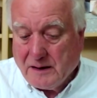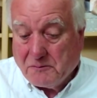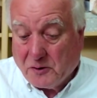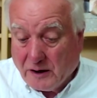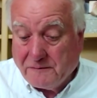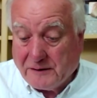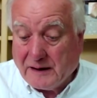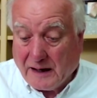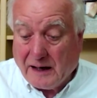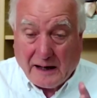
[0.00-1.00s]
Moreover,
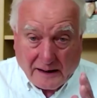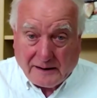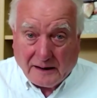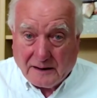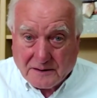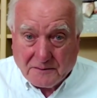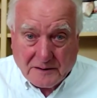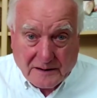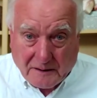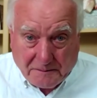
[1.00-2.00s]
and I think this
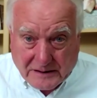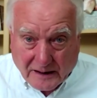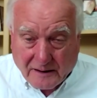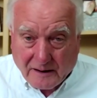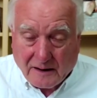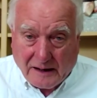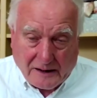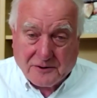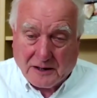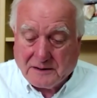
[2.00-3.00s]
was a particularly
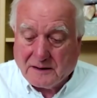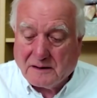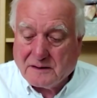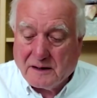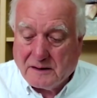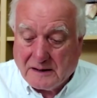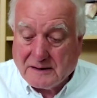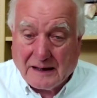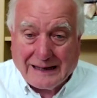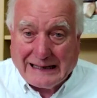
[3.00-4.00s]
interesting
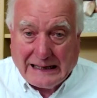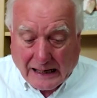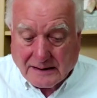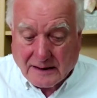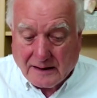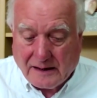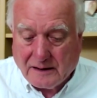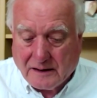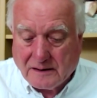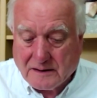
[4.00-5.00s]
statistic,
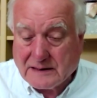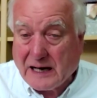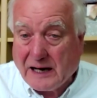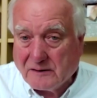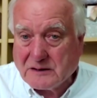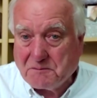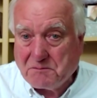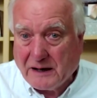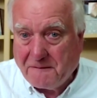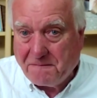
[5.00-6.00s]
gasoline sales
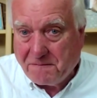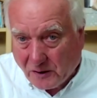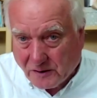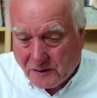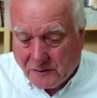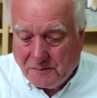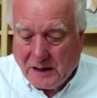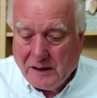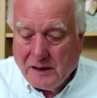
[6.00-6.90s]
by volume